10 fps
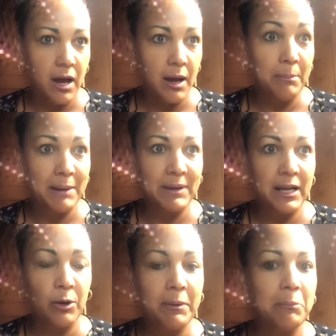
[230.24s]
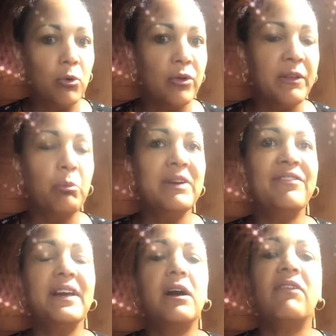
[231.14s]
maybe a little bit more than we
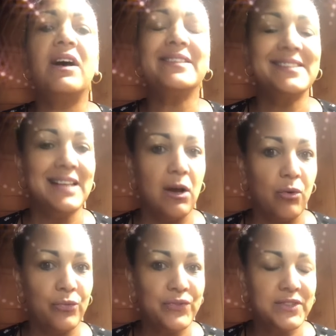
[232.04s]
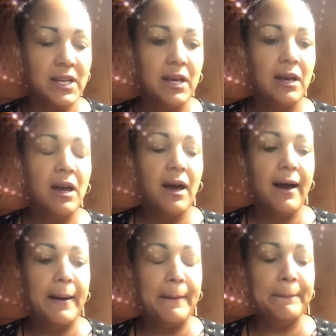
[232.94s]
think of ourselves.
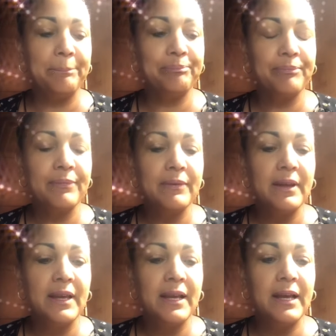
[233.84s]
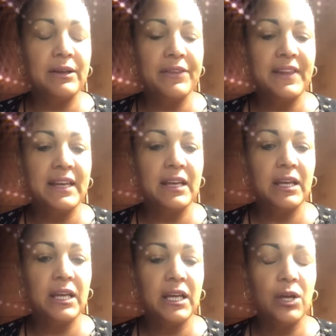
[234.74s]
And I
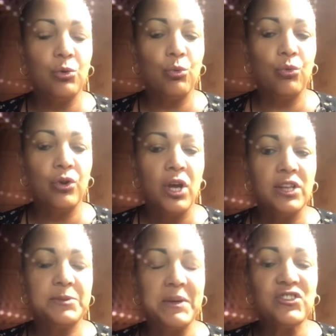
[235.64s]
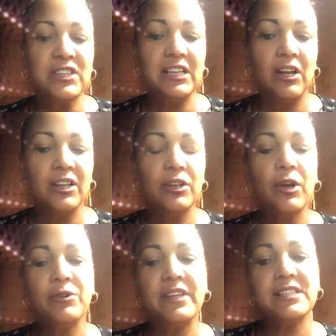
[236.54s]
think, especially like, you
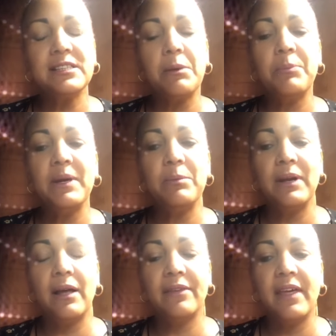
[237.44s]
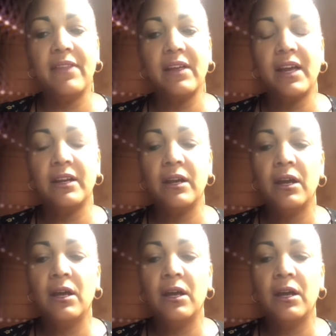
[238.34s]
know, there's some people out there that can